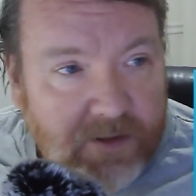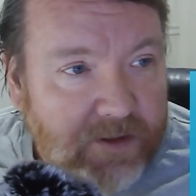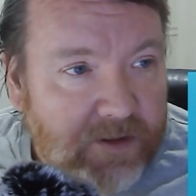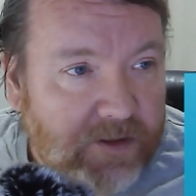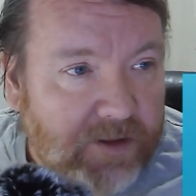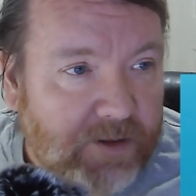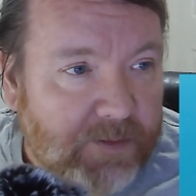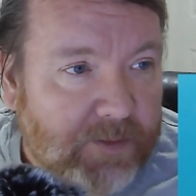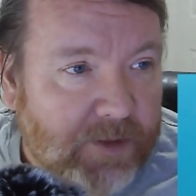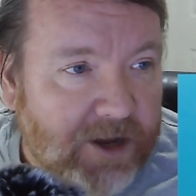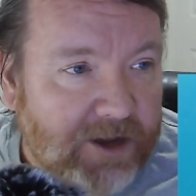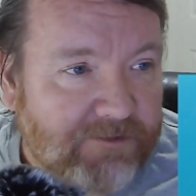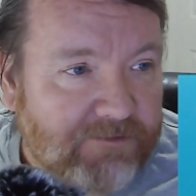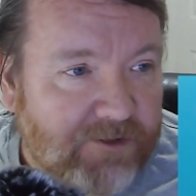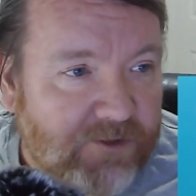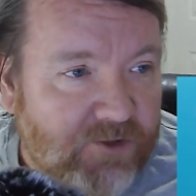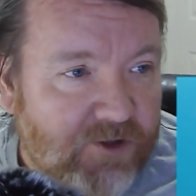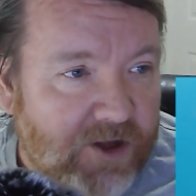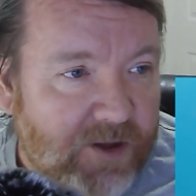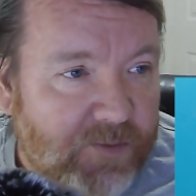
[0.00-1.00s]
the
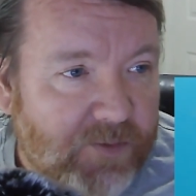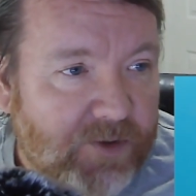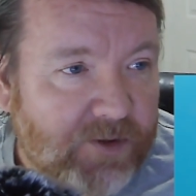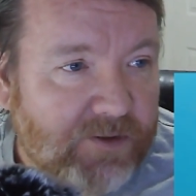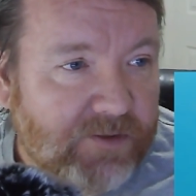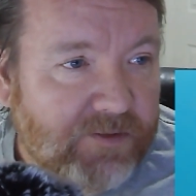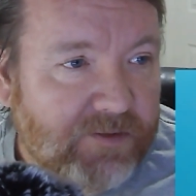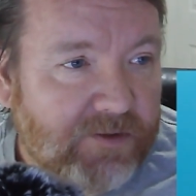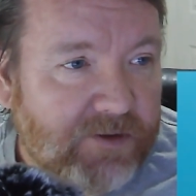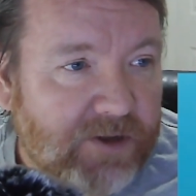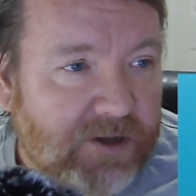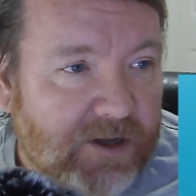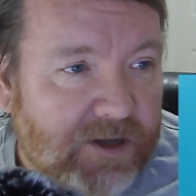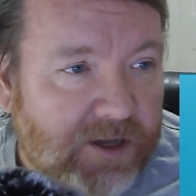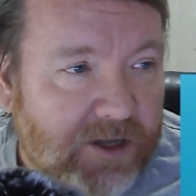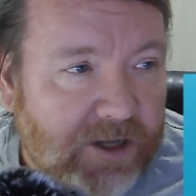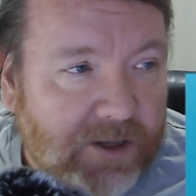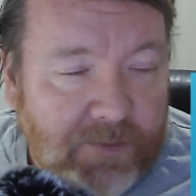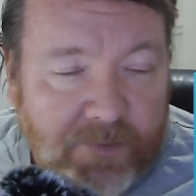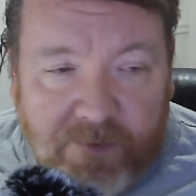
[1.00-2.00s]
microchip
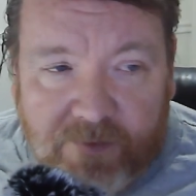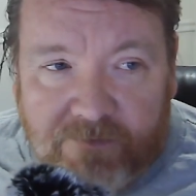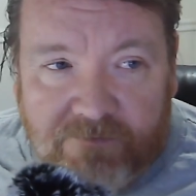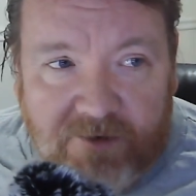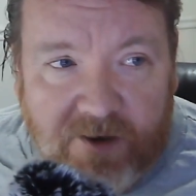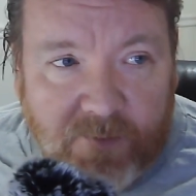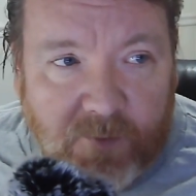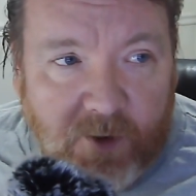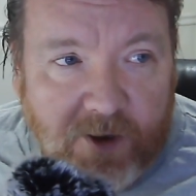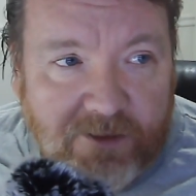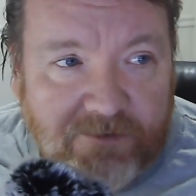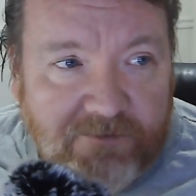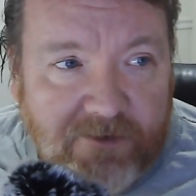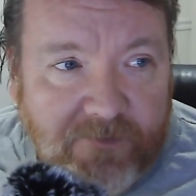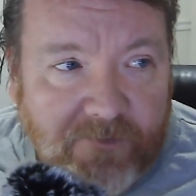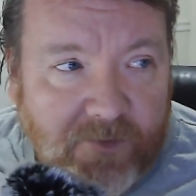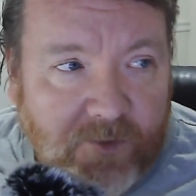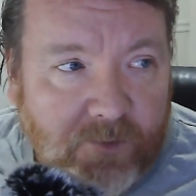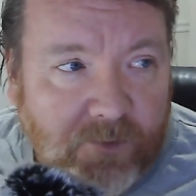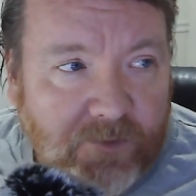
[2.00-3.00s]
3.3
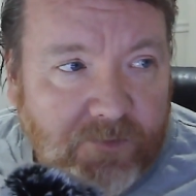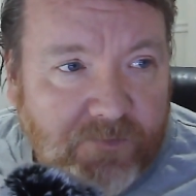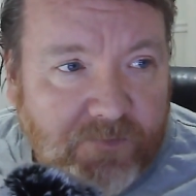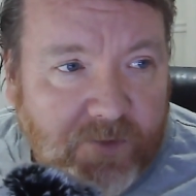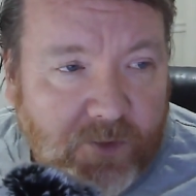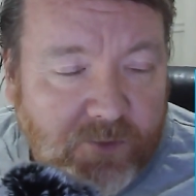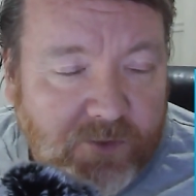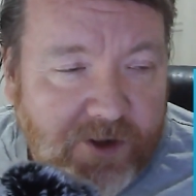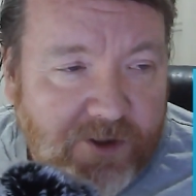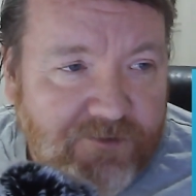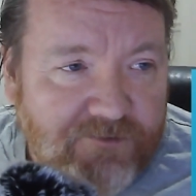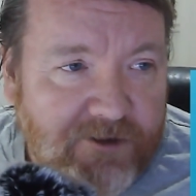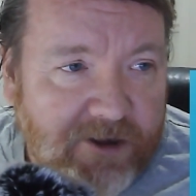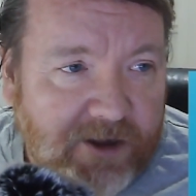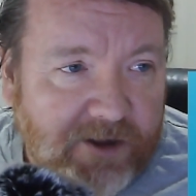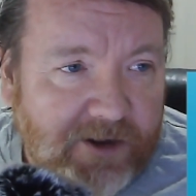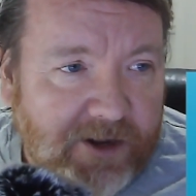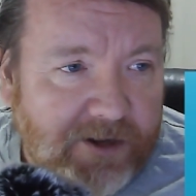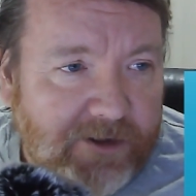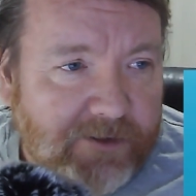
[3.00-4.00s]
volt voltage
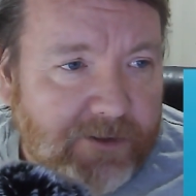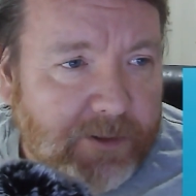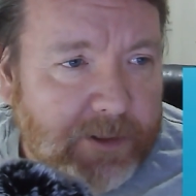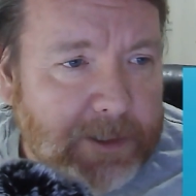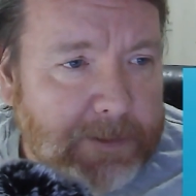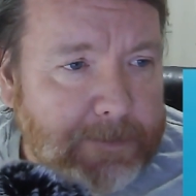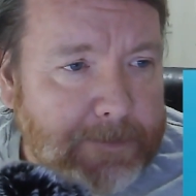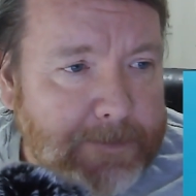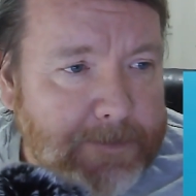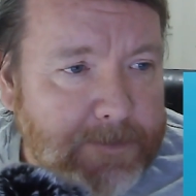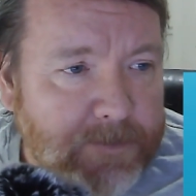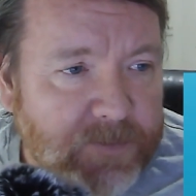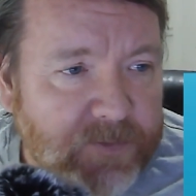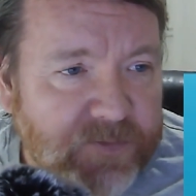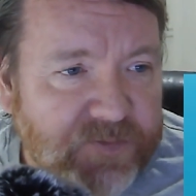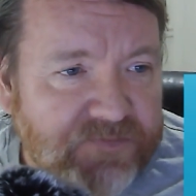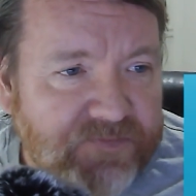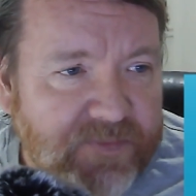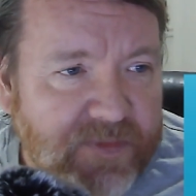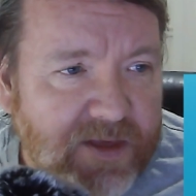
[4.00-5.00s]
regulator.
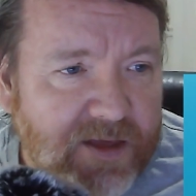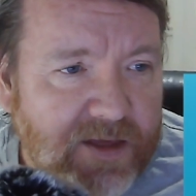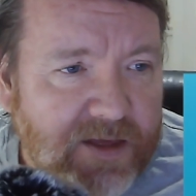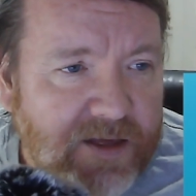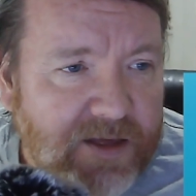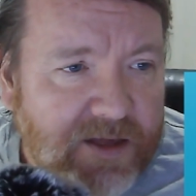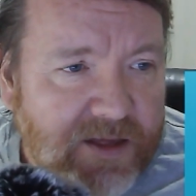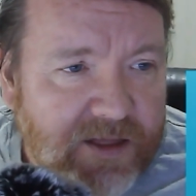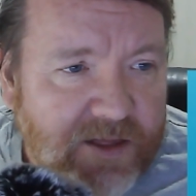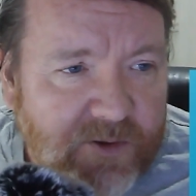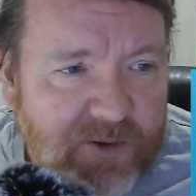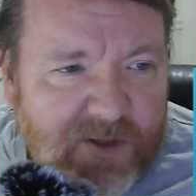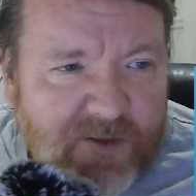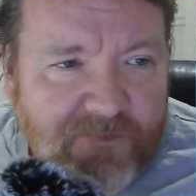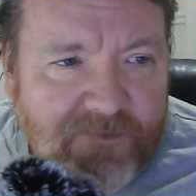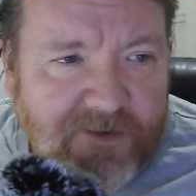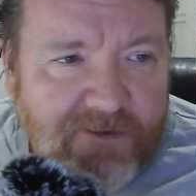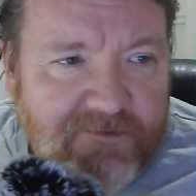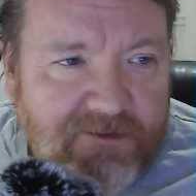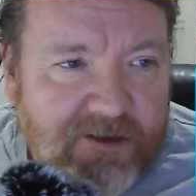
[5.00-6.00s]
So it's a
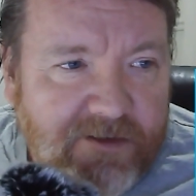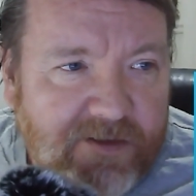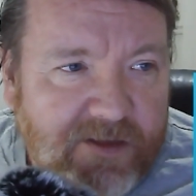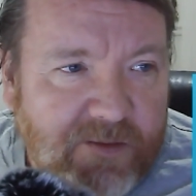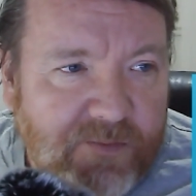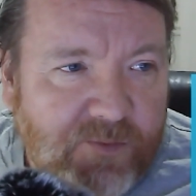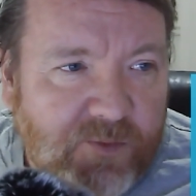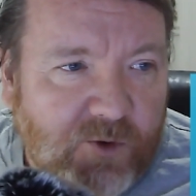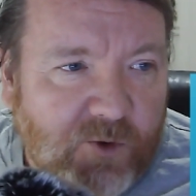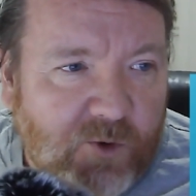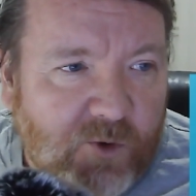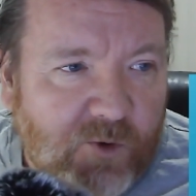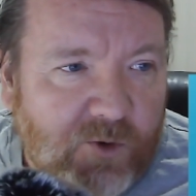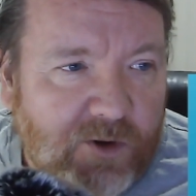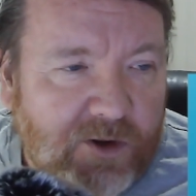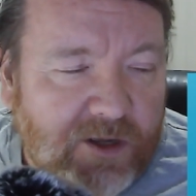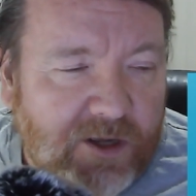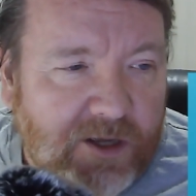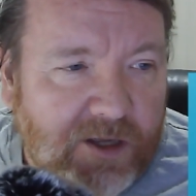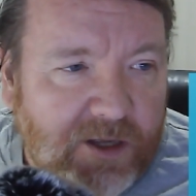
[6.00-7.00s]
very simple
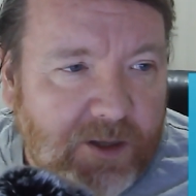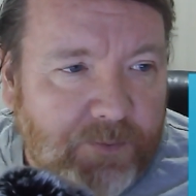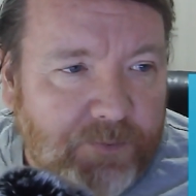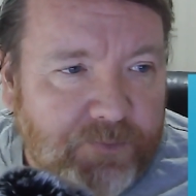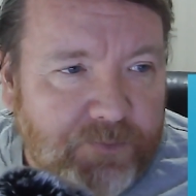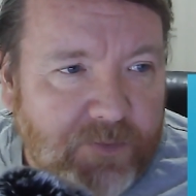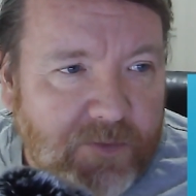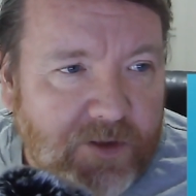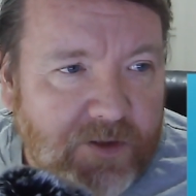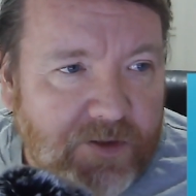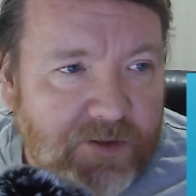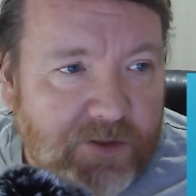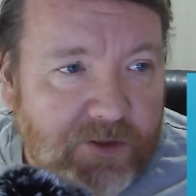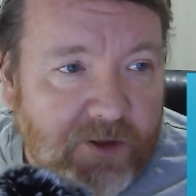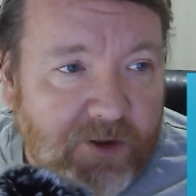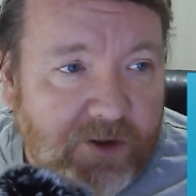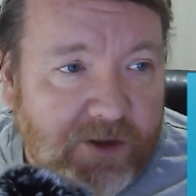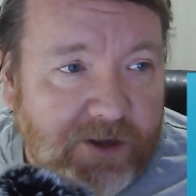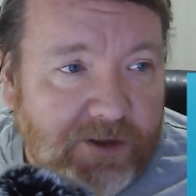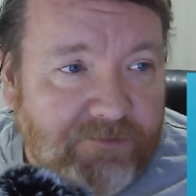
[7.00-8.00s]

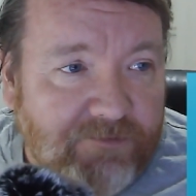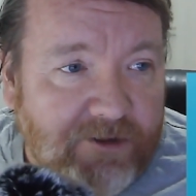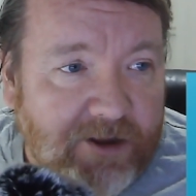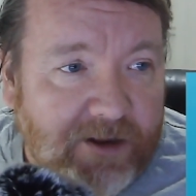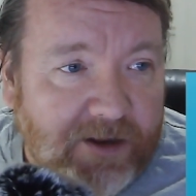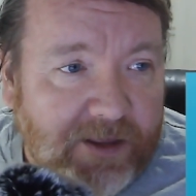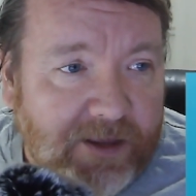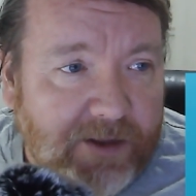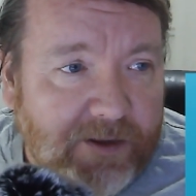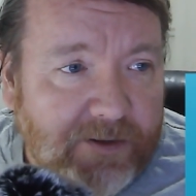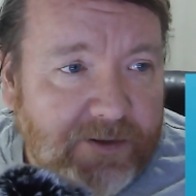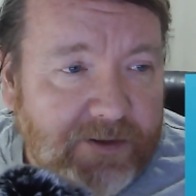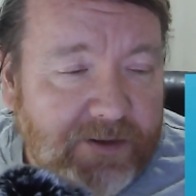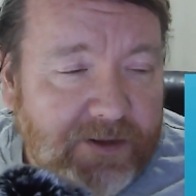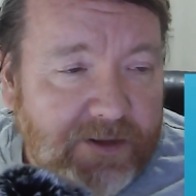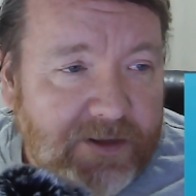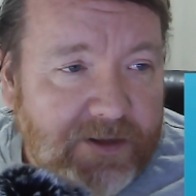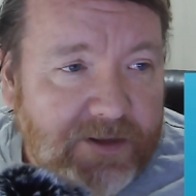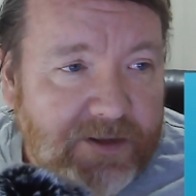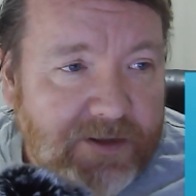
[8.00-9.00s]
circuit really,
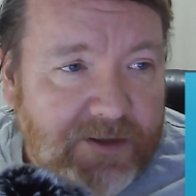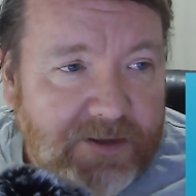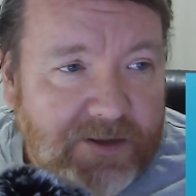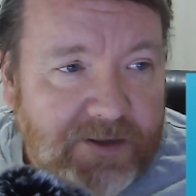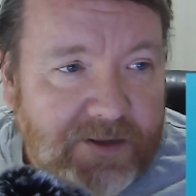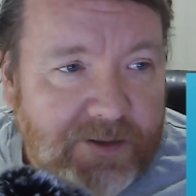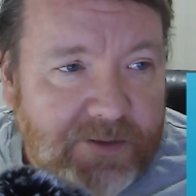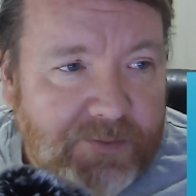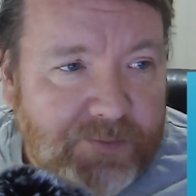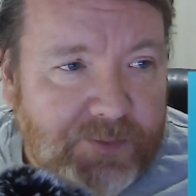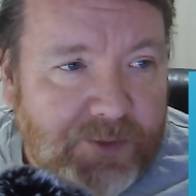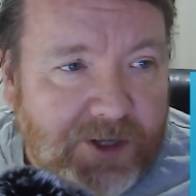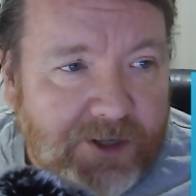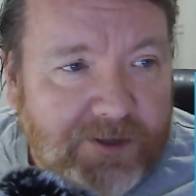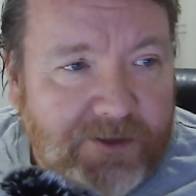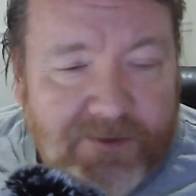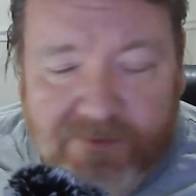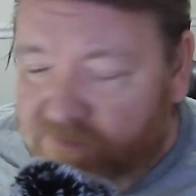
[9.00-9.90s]
but